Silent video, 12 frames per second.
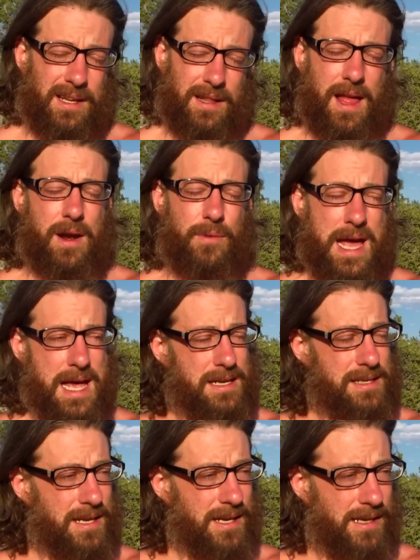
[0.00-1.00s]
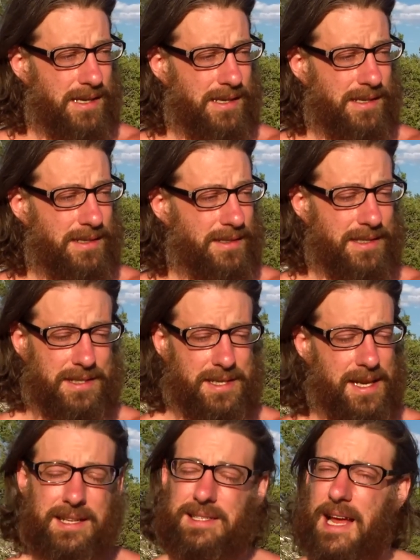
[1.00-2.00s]
in a lot of ways.
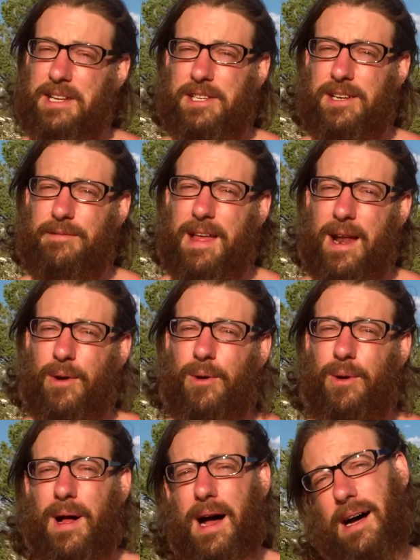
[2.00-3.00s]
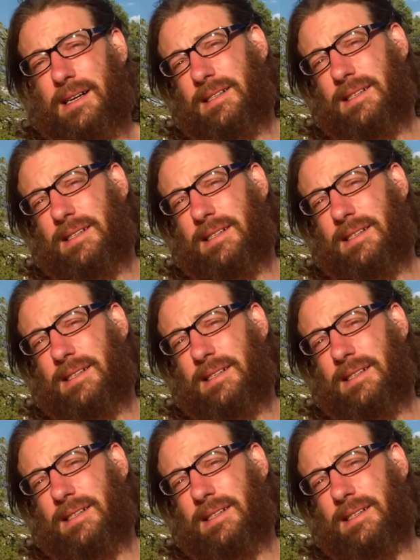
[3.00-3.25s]
Just an extension of that whole